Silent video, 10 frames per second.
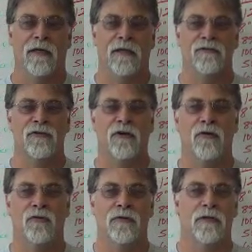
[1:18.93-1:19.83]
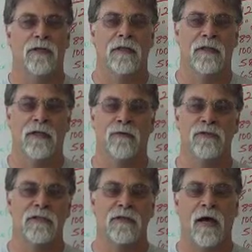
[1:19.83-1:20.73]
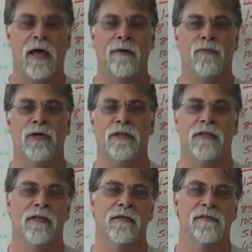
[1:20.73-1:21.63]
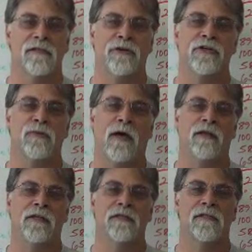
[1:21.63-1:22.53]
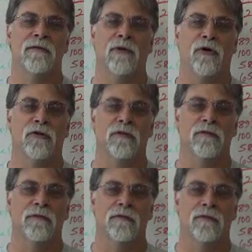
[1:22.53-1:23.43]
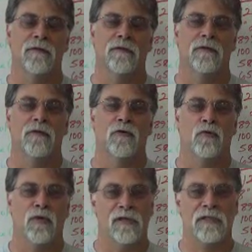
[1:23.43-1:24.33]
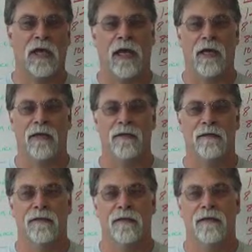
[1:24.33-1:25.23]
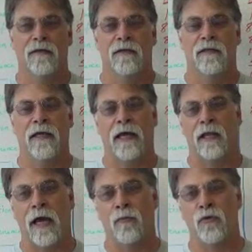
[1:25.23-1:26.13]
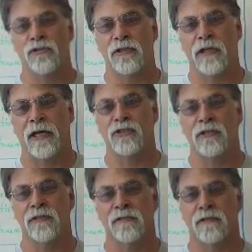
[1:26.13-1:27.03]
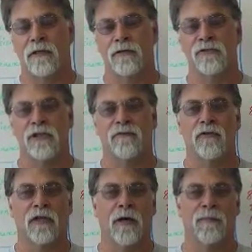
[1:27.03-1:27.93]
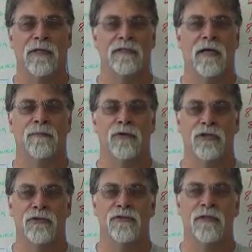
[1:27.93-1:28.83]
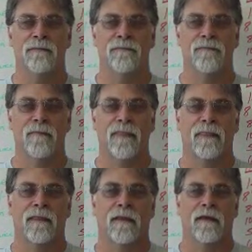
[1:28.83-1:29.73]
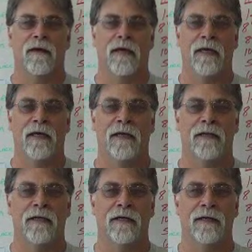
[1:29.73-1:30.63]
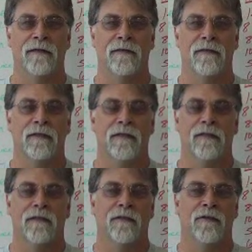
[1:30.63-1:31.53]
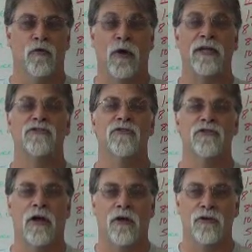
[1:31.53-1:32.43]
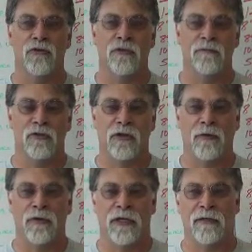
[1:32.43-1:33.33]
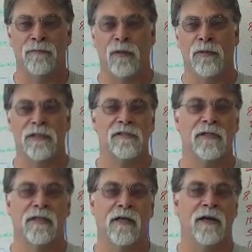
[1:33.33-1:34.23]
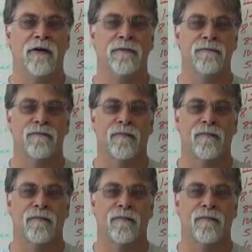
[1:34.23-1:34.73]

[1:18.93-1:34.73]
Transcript: And so there was a time when the series wound D C motor was king. You had a lot more selections. There's several companies that produce them. And uh, the racers all use them, so they were getting publicity there.